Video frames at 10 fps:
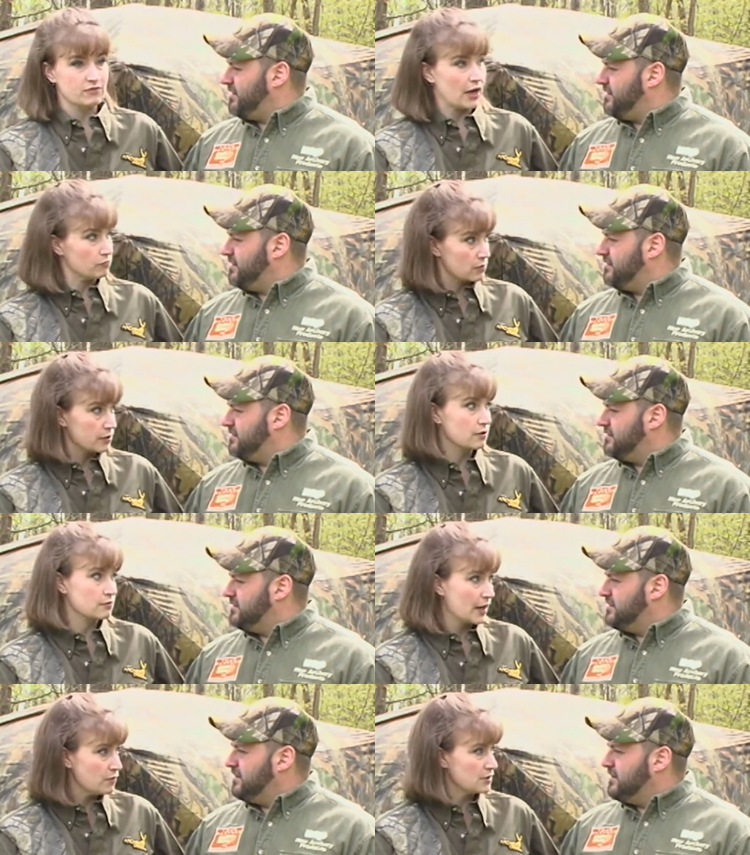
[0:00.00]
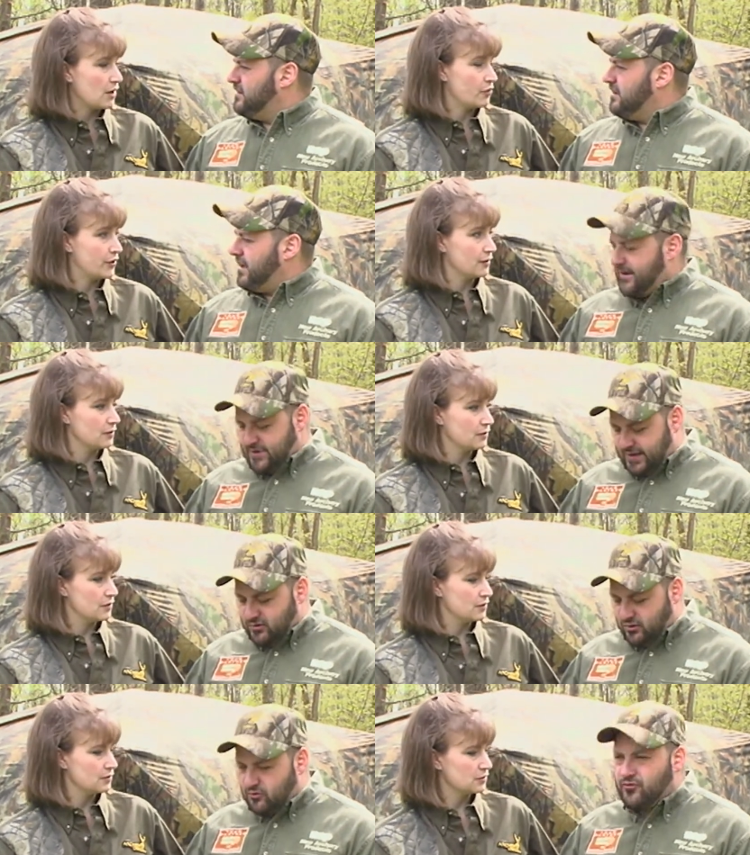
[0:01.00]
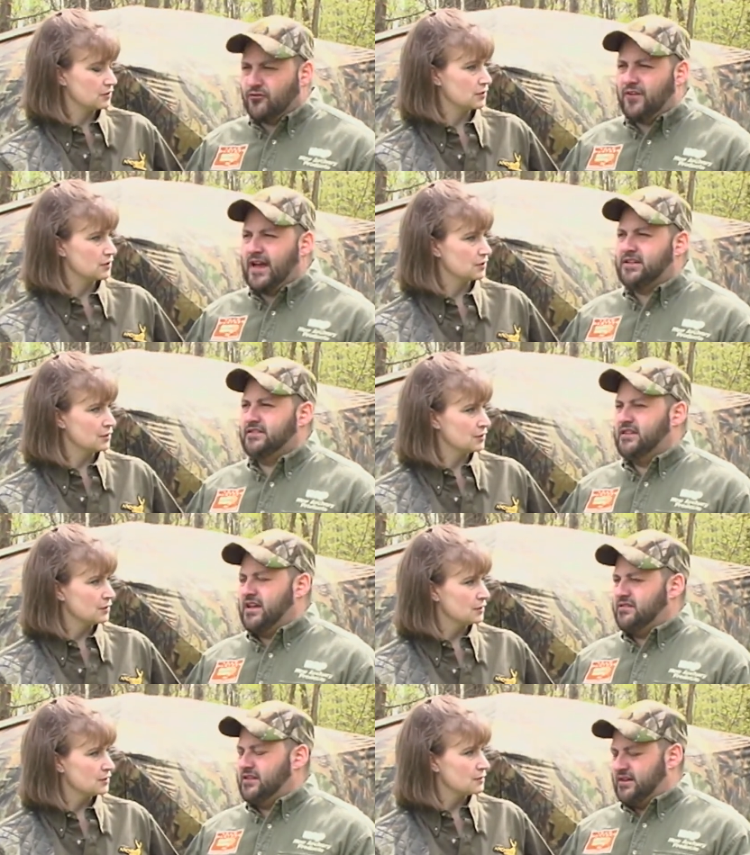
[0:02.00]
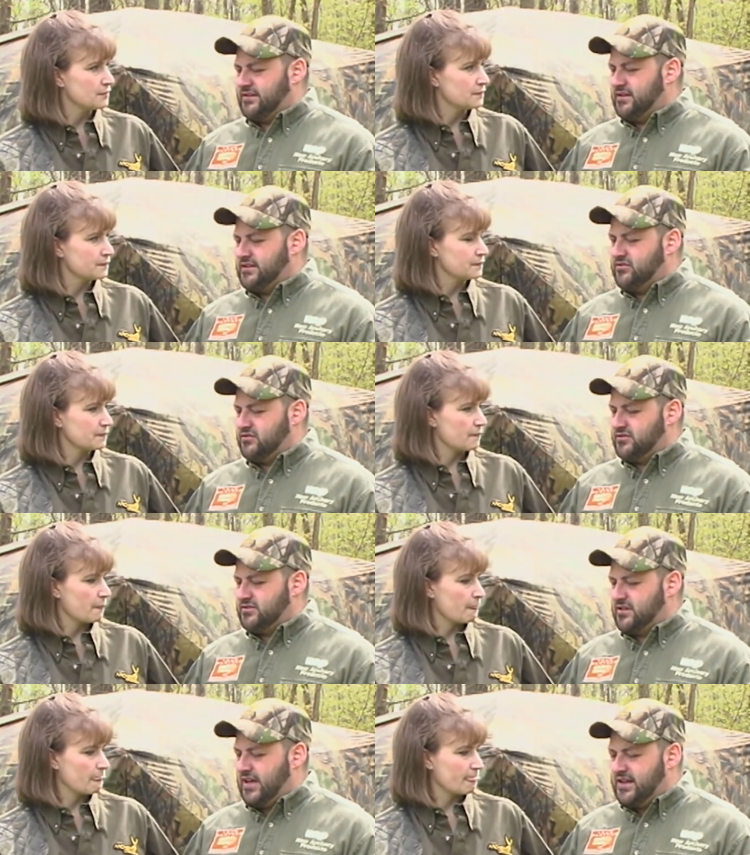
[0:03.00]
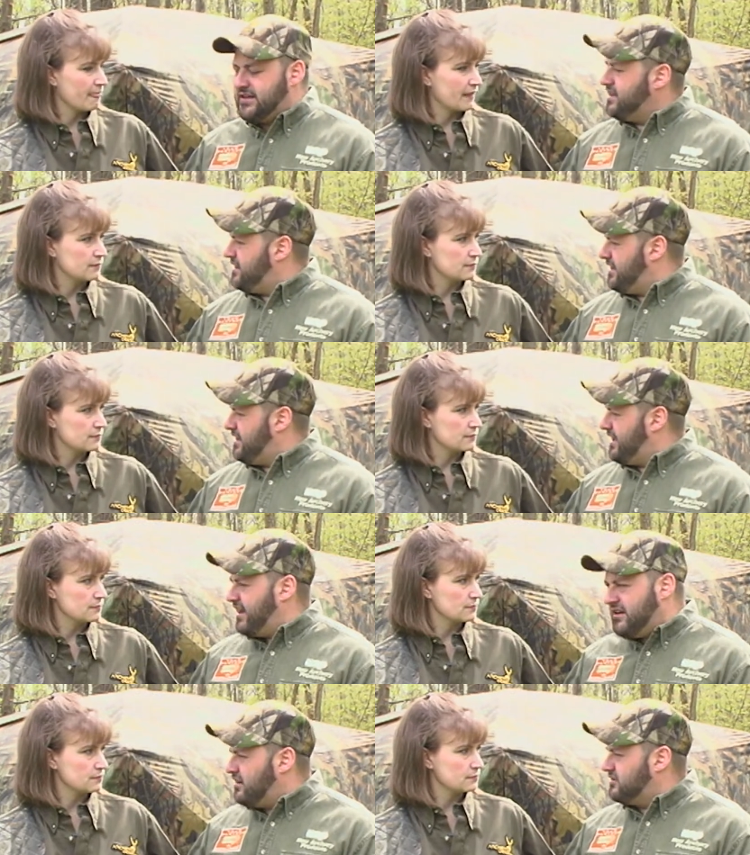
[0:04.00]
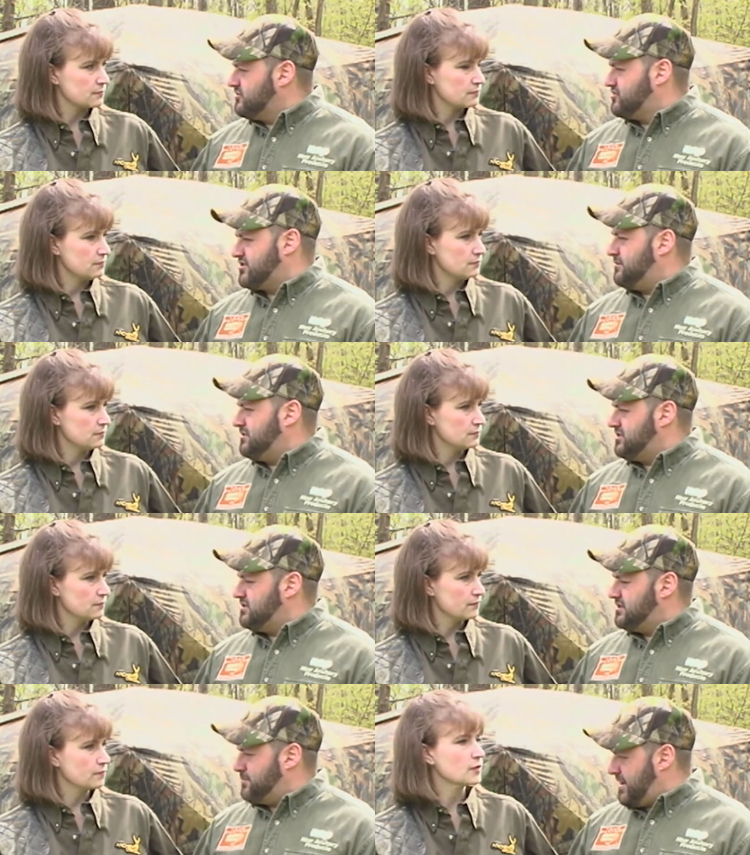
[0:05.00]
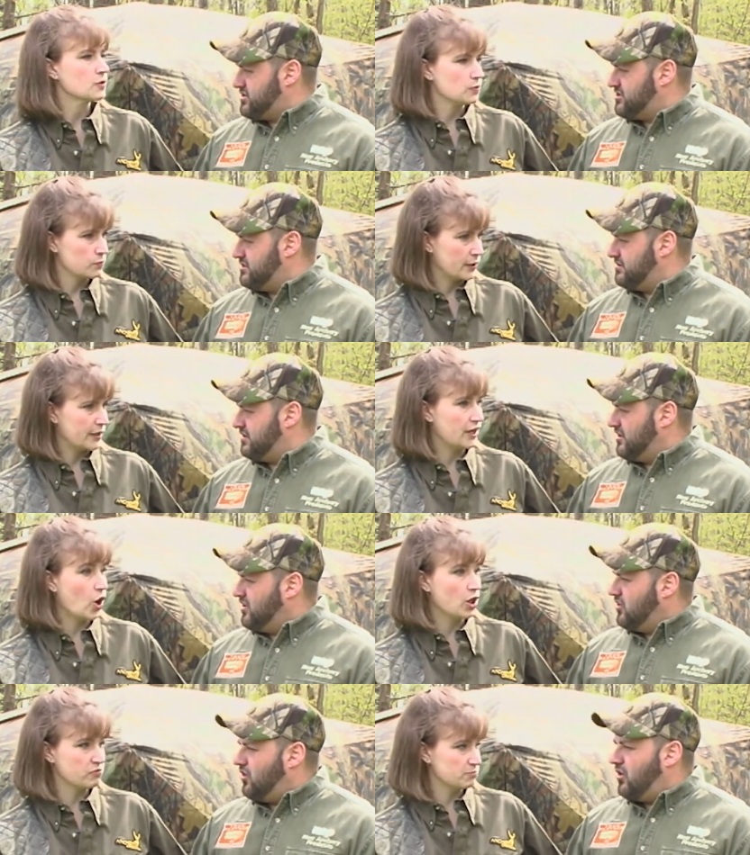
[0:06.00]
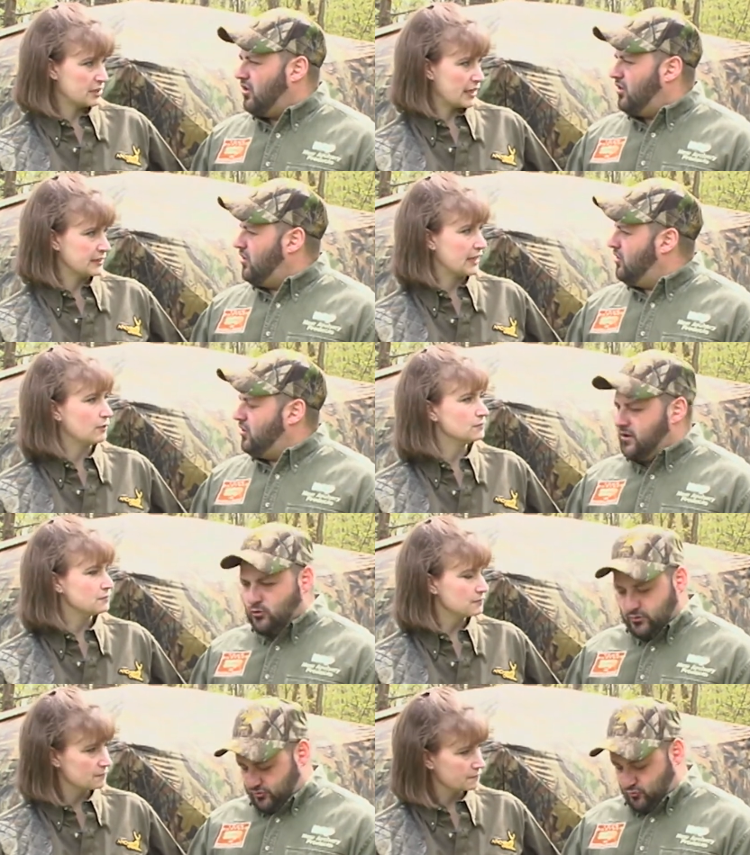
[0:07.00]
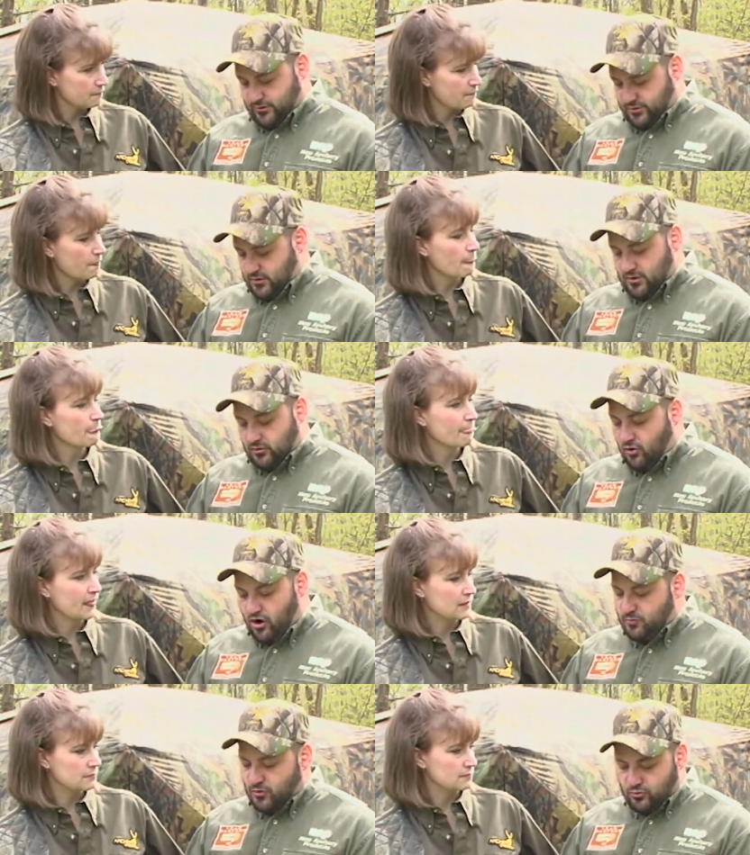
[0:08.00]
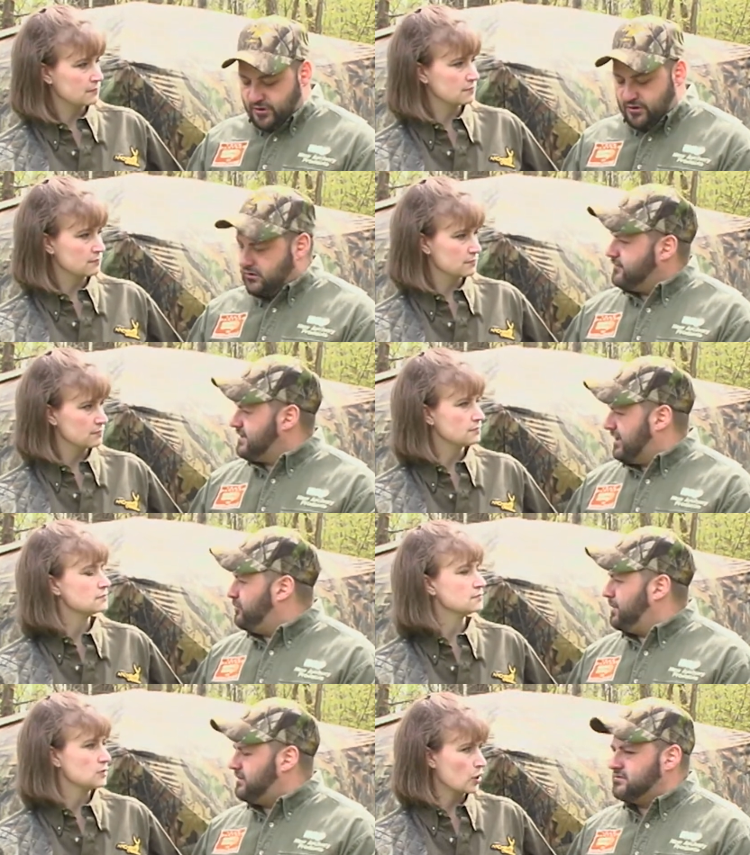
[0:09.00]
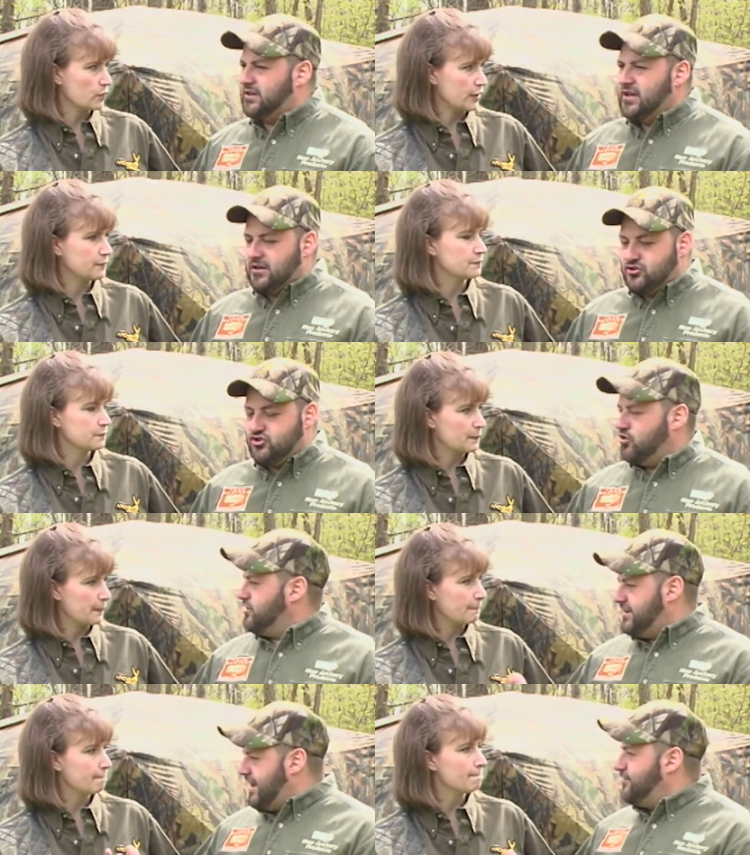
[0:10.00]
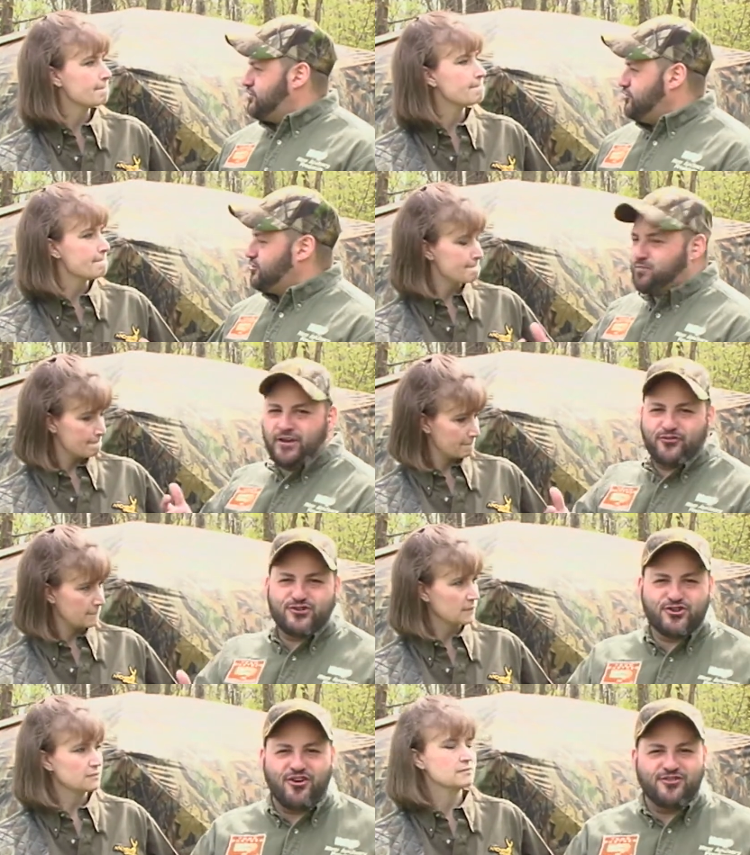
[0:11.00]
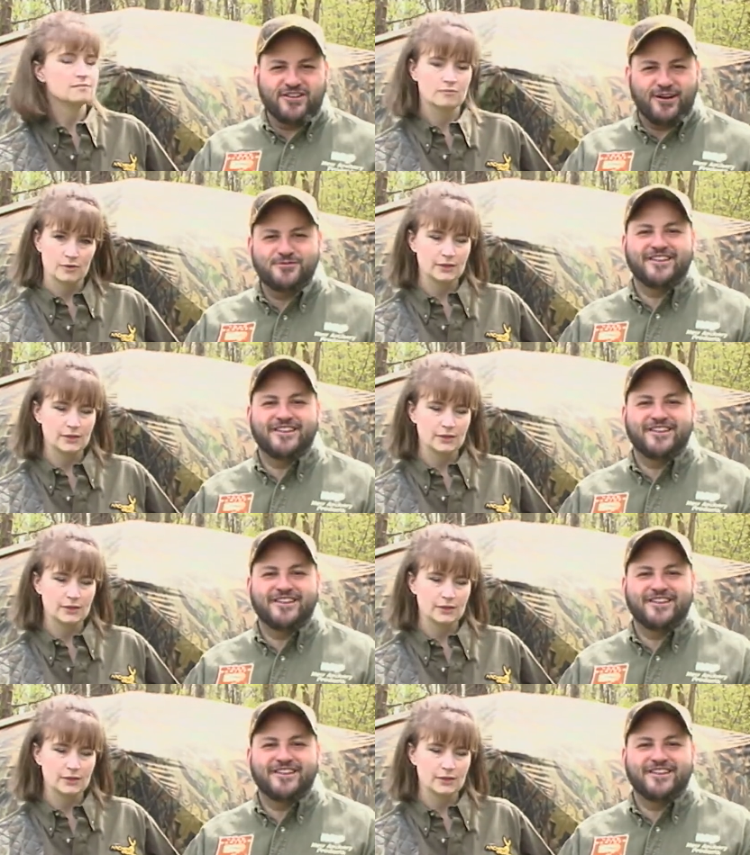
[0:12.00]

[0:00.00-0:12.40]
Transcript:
Speaker 1: got running around out there.
Speaker 2: I mean, I know for a fact, they, they I think they took eight, eight hunters or something this, this past year. Right, and all of them tagged out. With, with longbow recurve and compound. Right. Jody Davis used to play for the Chicago Cubs,